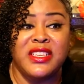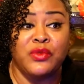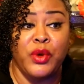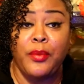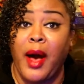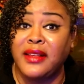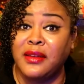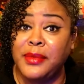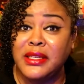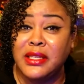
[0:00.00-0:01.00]
this week,
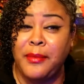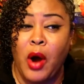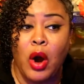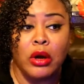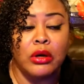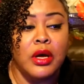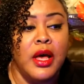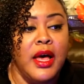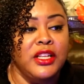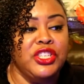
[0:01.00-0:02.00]
possibly tomorrow.
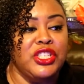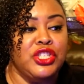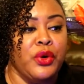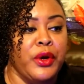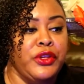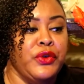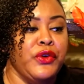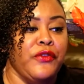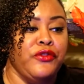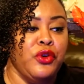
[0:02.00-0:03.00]
Just showing you
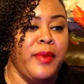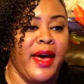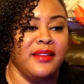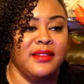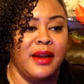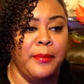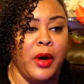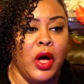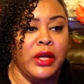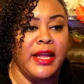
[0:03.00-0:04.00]
a few bags that I
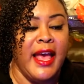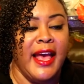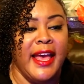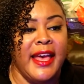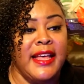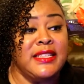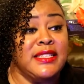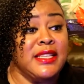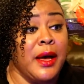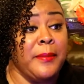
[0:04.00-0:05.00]
bought
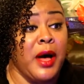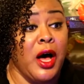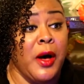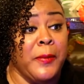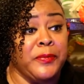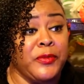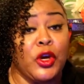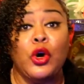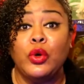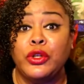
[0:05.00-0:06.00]
and some um,
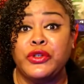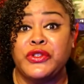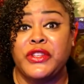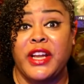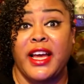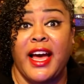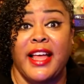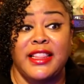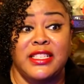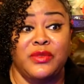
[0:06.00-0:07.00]
coolers that I
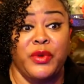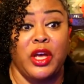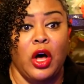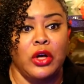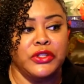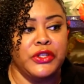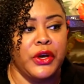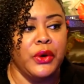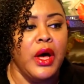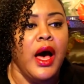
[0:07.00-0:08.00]
got this week
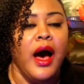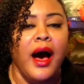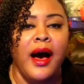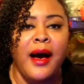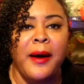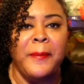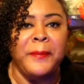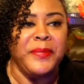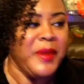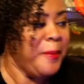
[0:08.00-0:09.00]
also.
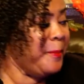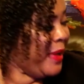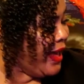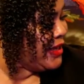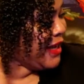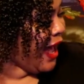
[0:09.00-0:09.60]
Um, but